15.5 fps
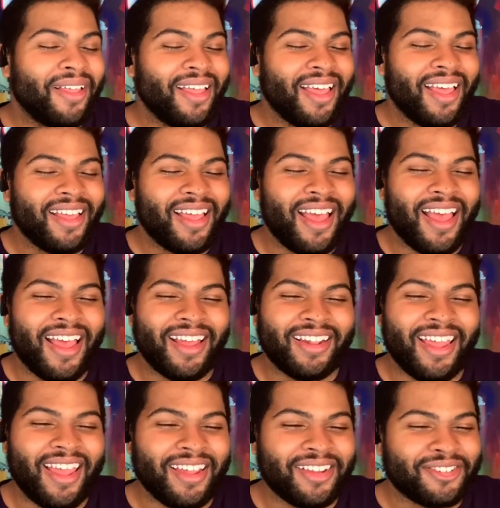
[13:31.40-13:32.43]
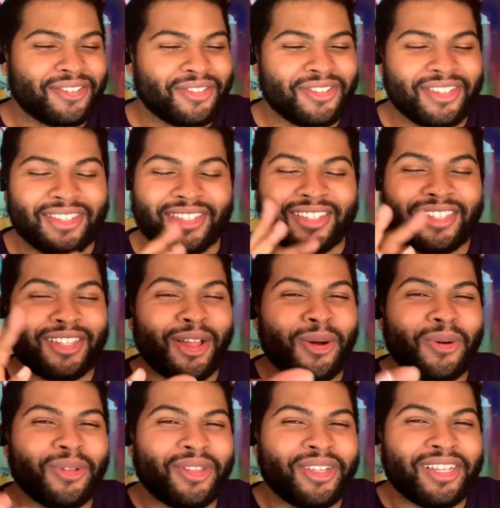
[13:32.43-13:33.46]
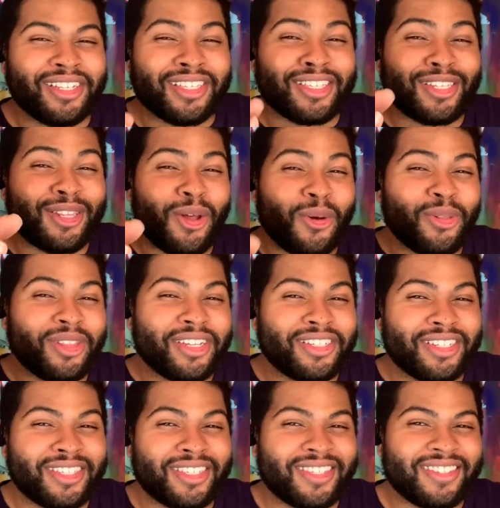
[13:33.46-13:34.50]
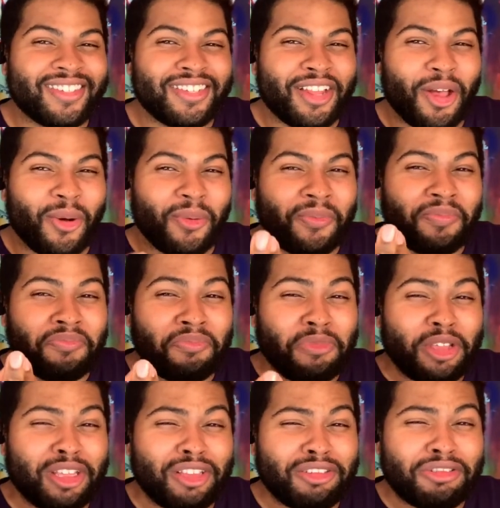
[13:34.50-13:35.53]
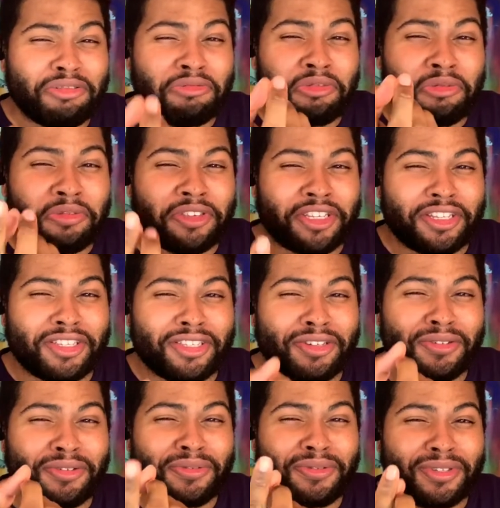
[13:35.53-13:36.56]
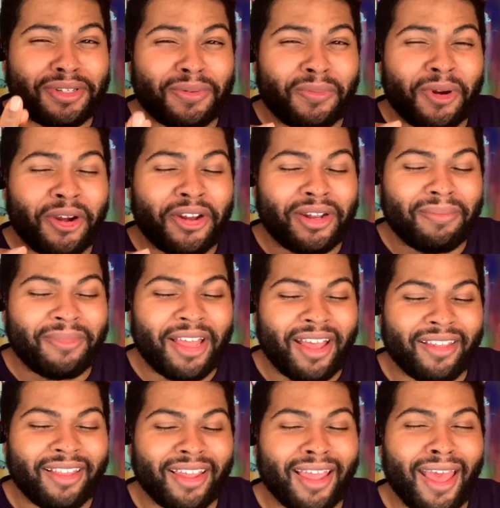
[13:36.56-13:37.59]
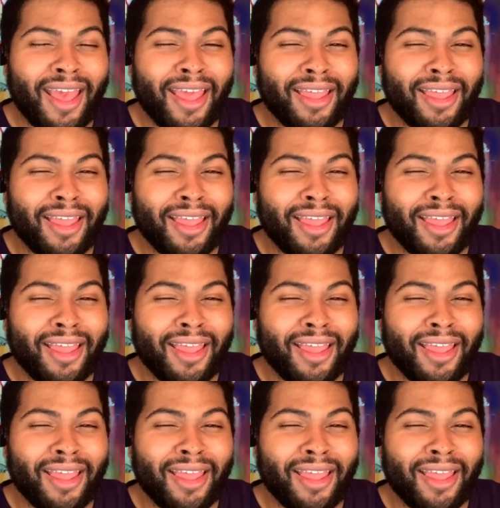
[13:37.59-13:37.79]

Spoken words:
And Angel's just slowly, slowly just, you know, seducing, wearing him down. Like, hey,